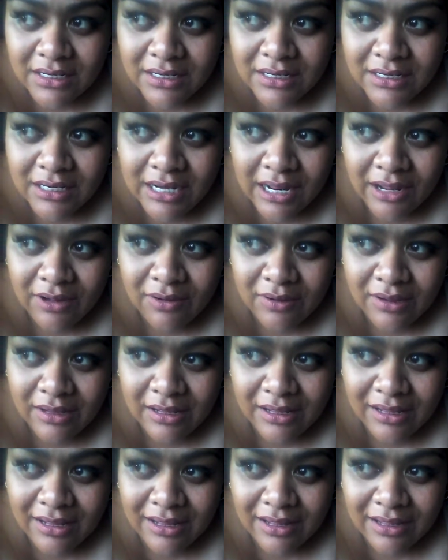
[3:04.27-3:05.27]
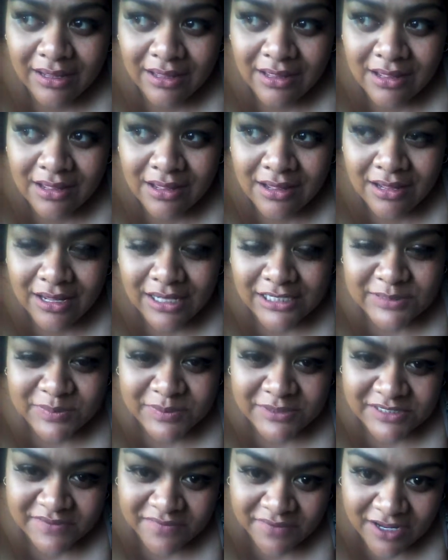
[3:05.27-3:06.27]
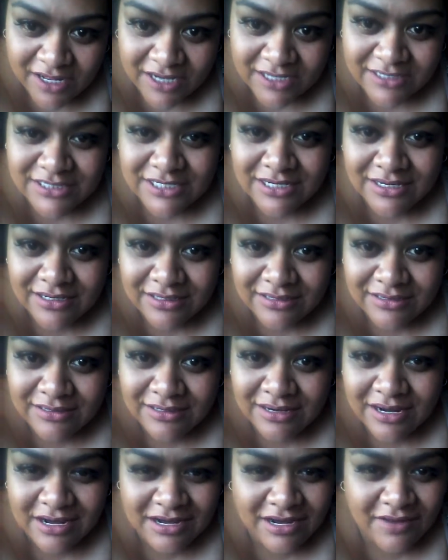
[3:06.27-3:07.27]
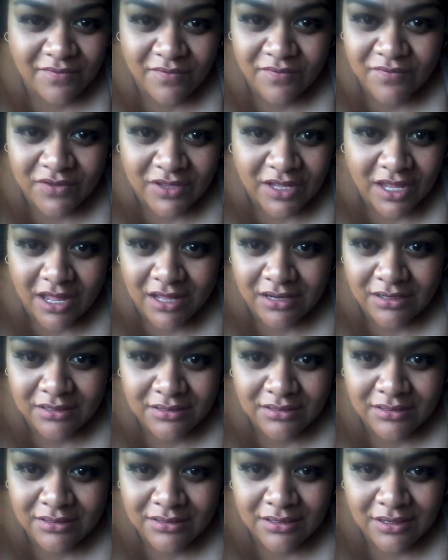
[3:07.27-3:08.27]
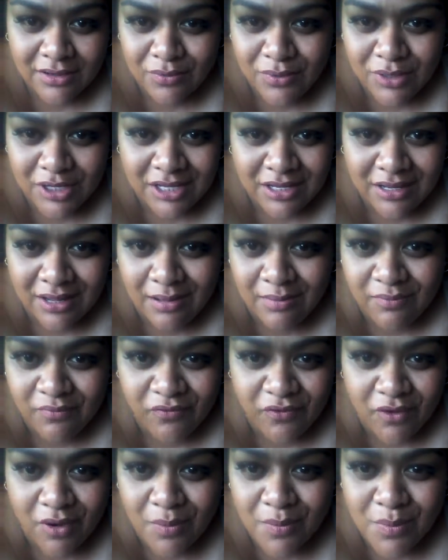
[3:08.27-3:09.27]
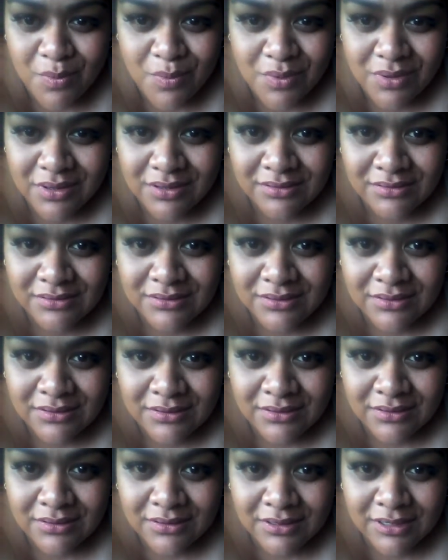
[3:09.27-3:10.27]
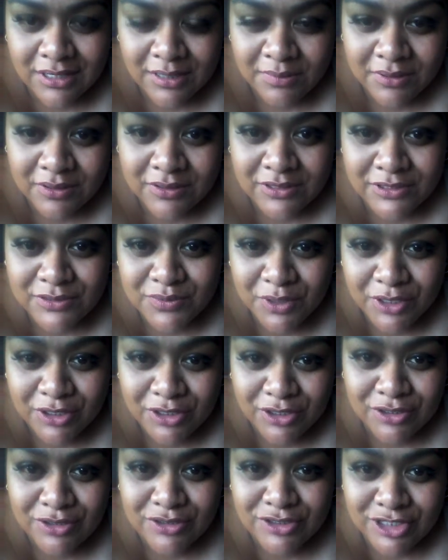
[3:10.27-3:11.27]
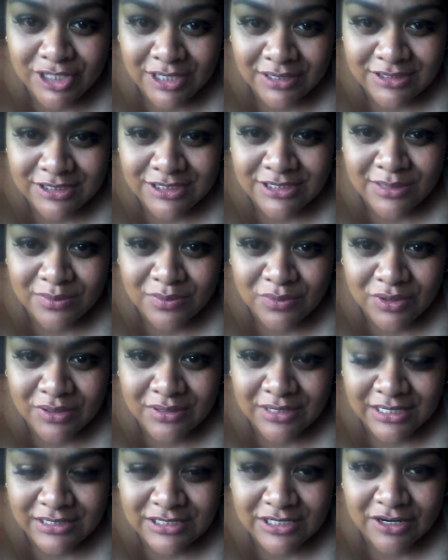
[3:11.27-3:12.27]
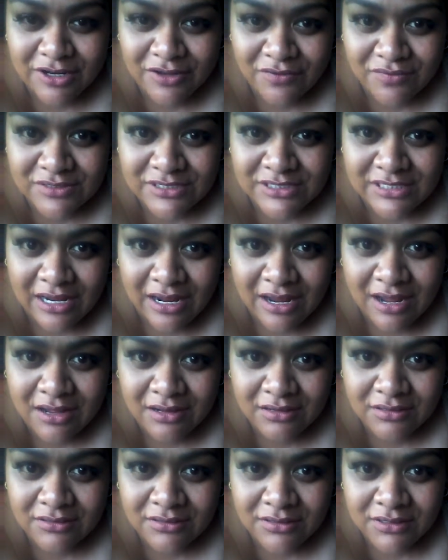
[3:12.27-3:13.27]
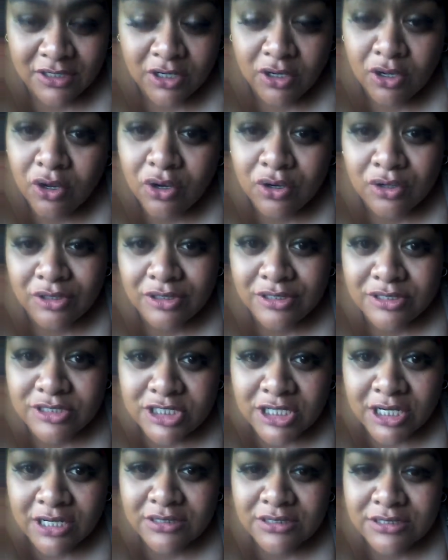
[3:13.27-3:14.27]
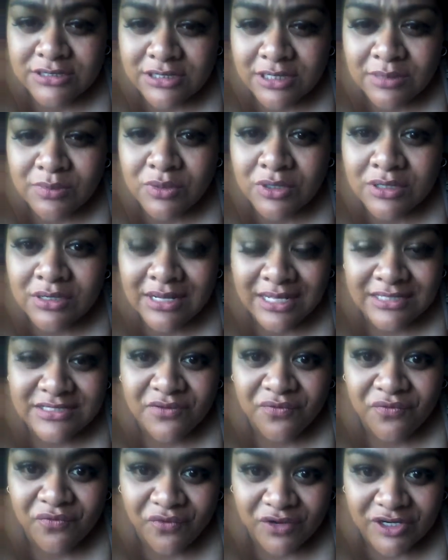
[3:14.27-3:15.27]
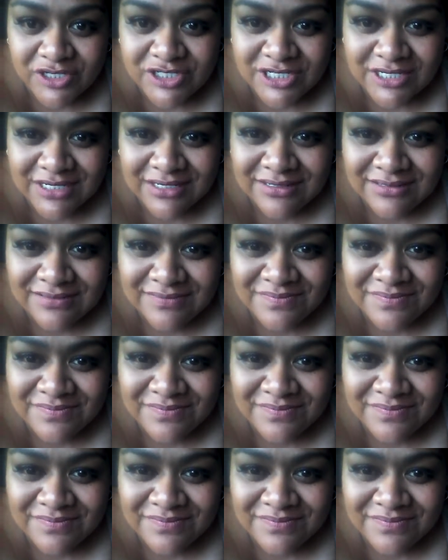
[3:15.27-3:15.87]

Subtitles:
Now, as a Pacific Islander, never forget where you come from, because when you judge someone that's an overstayer, or you judge someone that's a freshie,